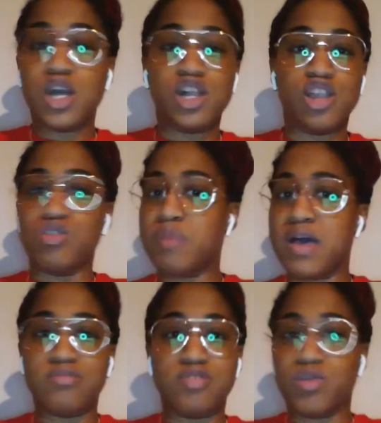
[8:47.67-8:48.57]
Closed
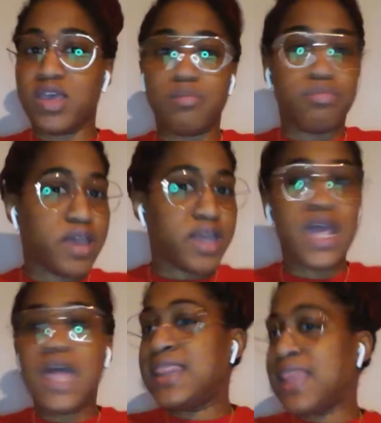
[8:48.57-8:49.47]
palms don't get bread.
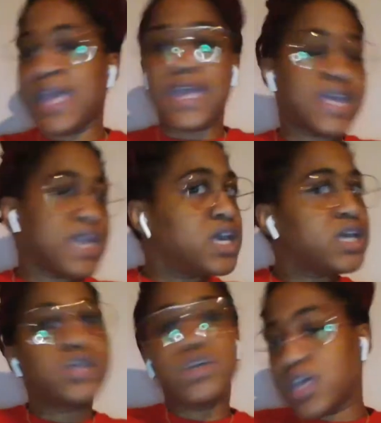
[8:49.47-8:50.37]
Like,
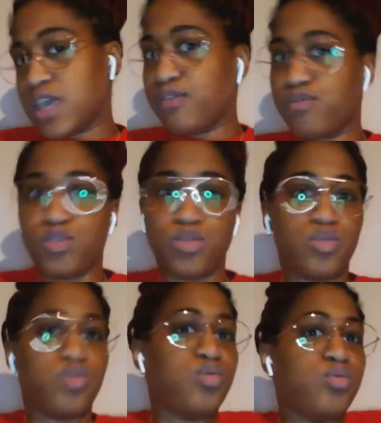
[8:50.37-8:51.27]
if
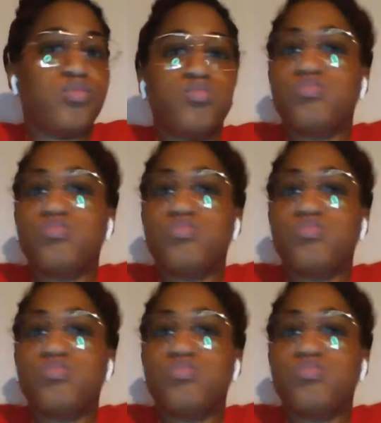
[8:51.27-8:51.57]
you're